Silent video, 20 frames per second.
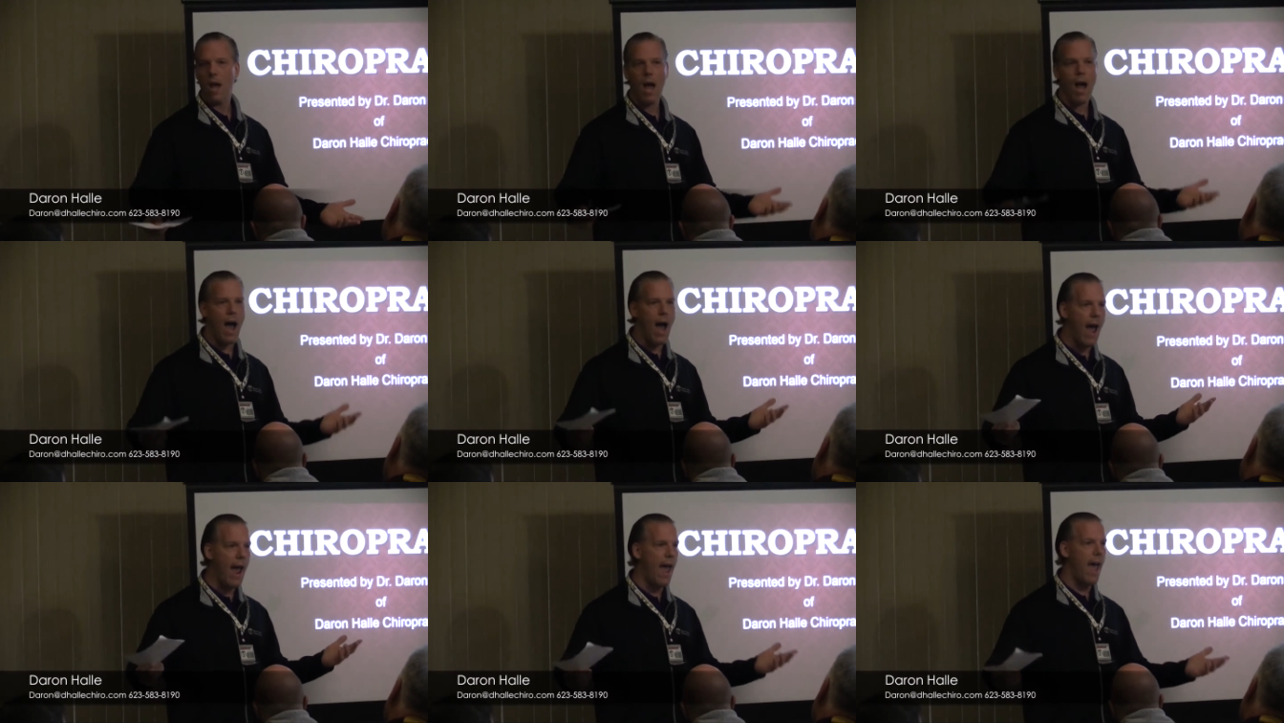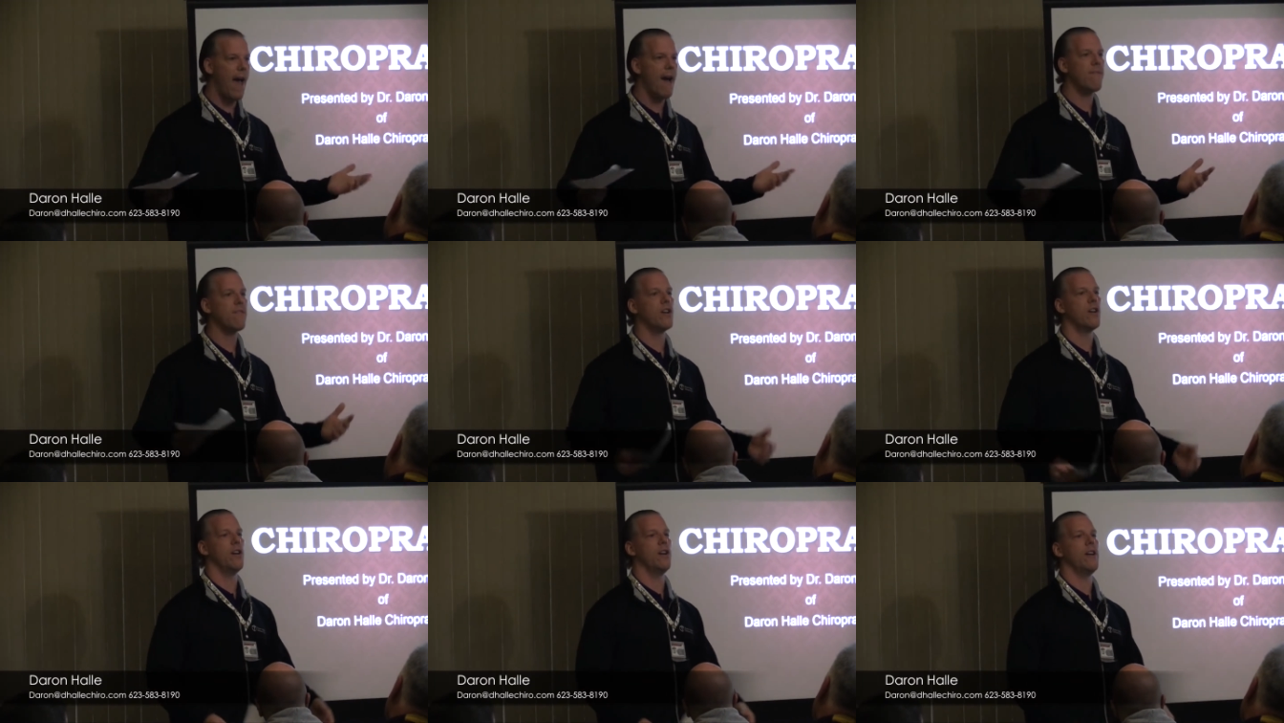I
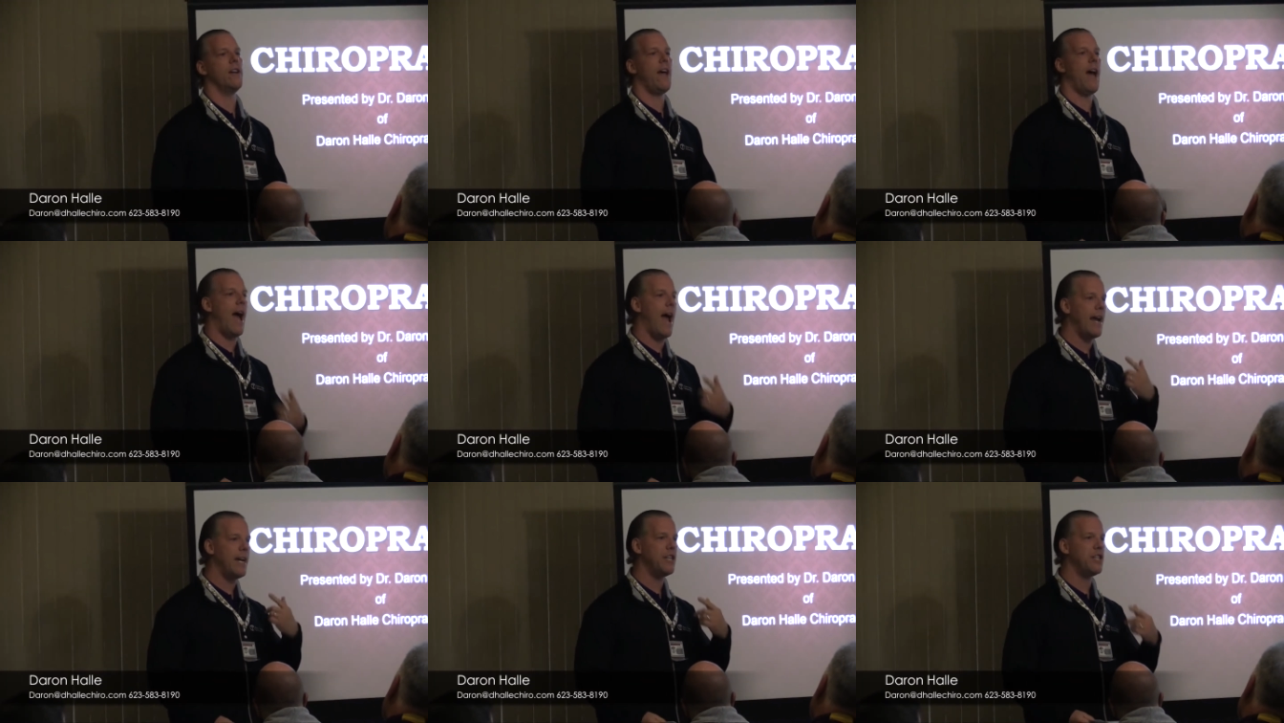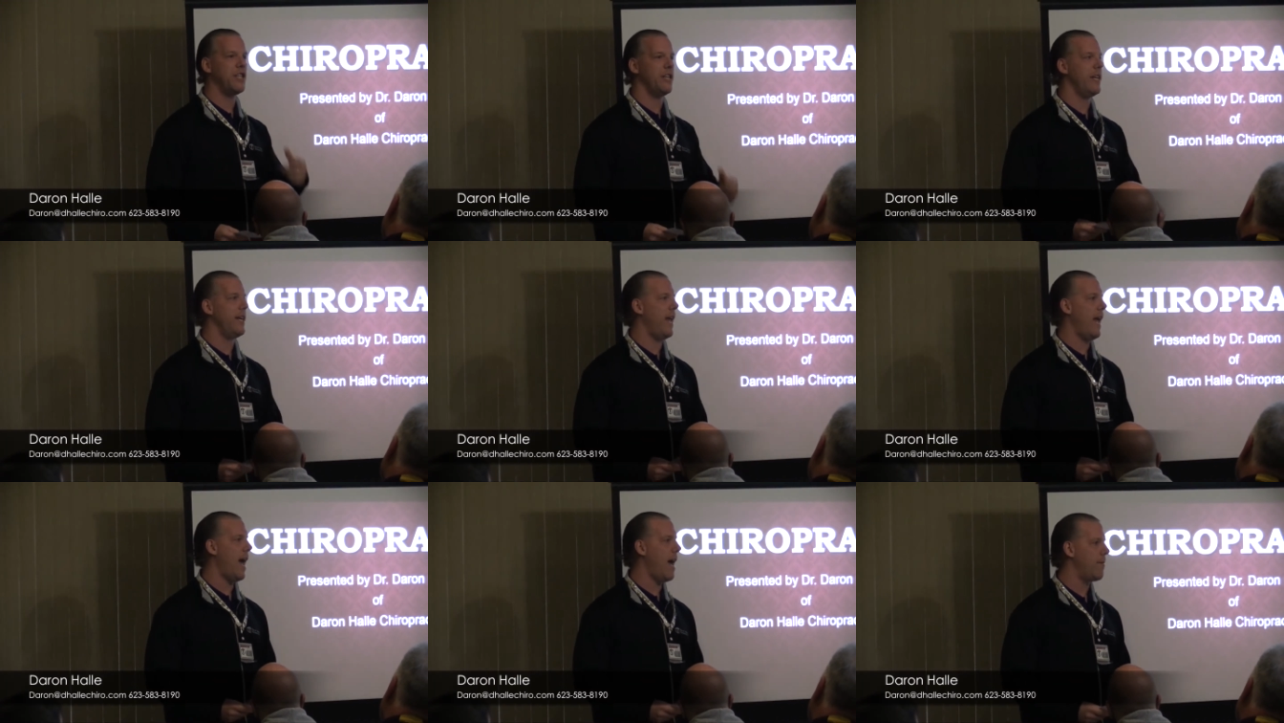have good
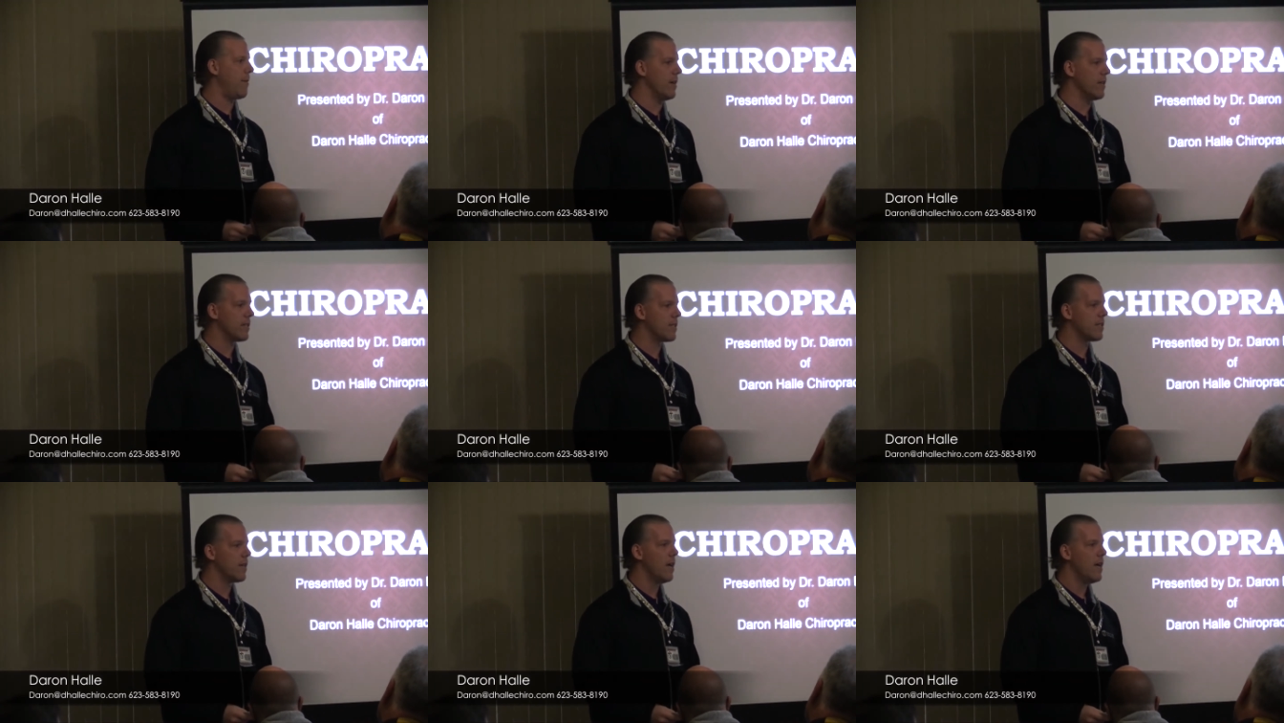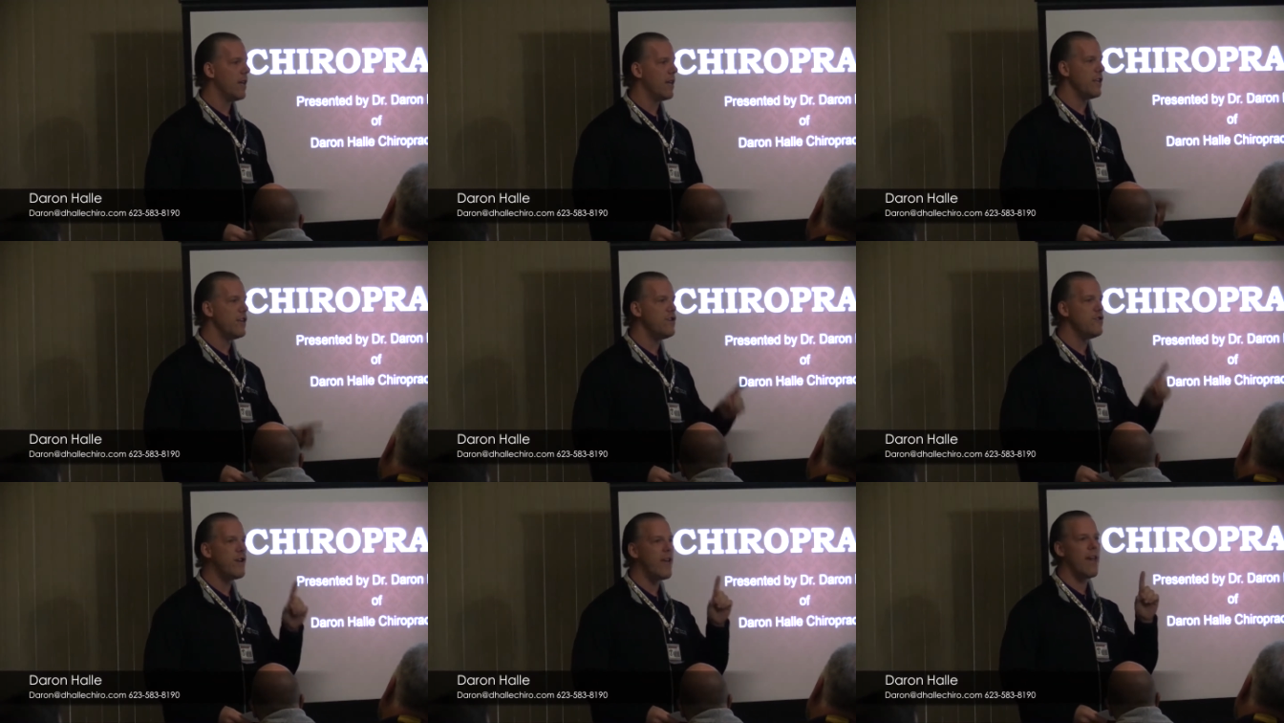hygiene habits.
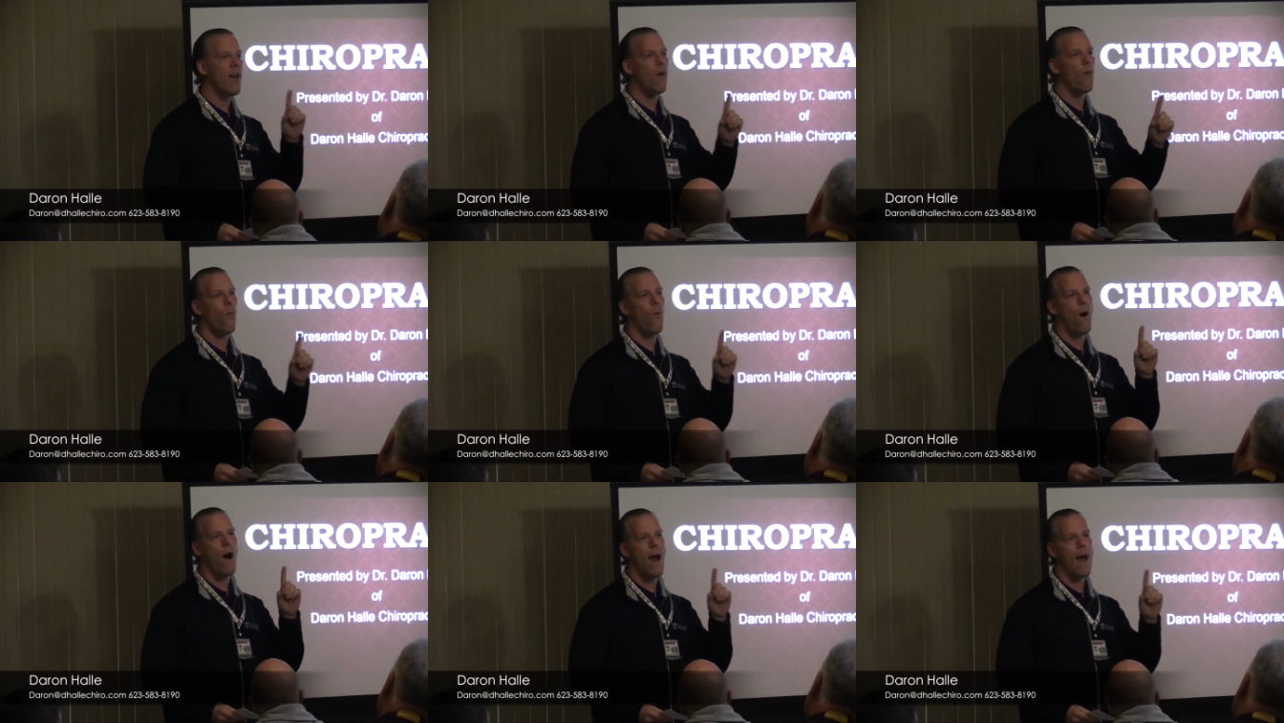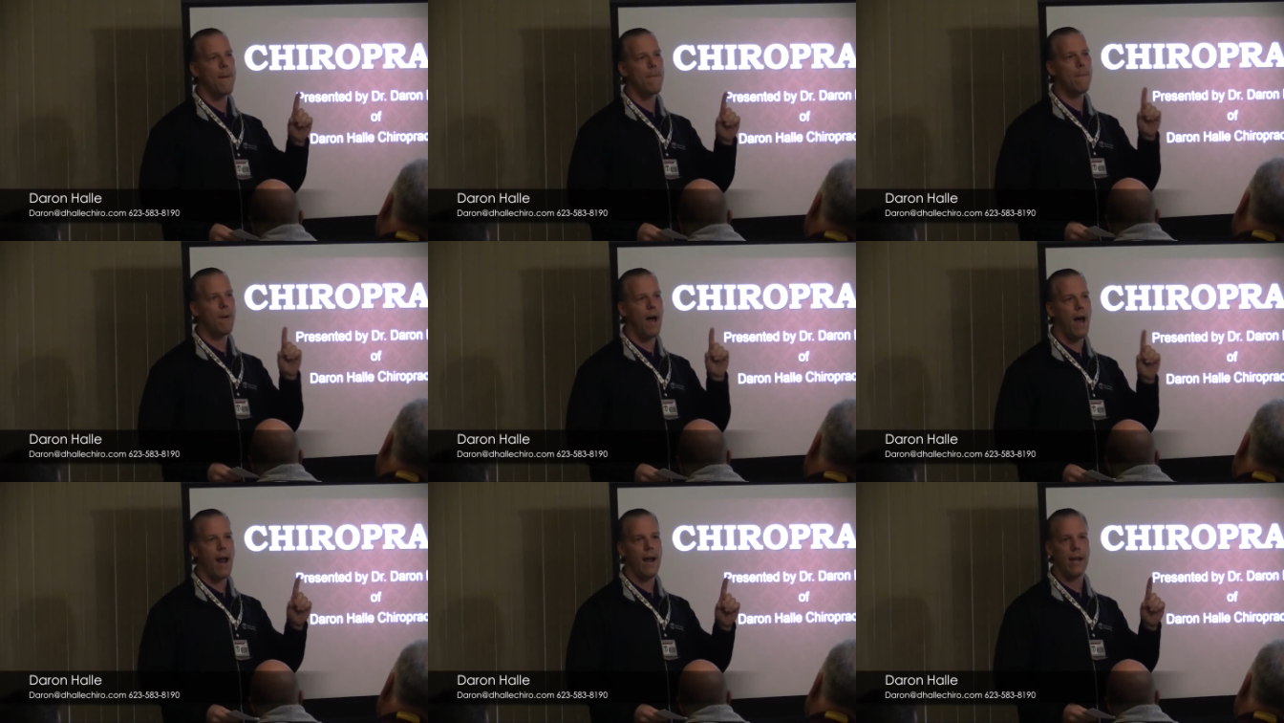You get one
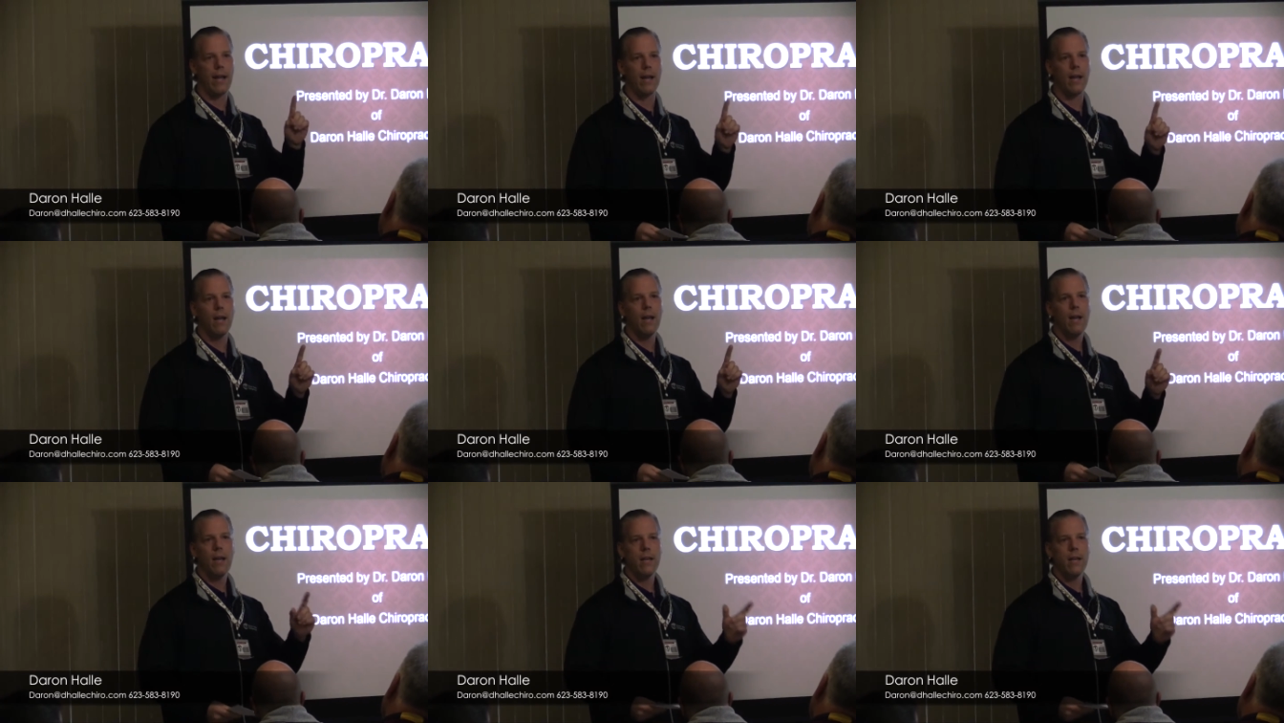body.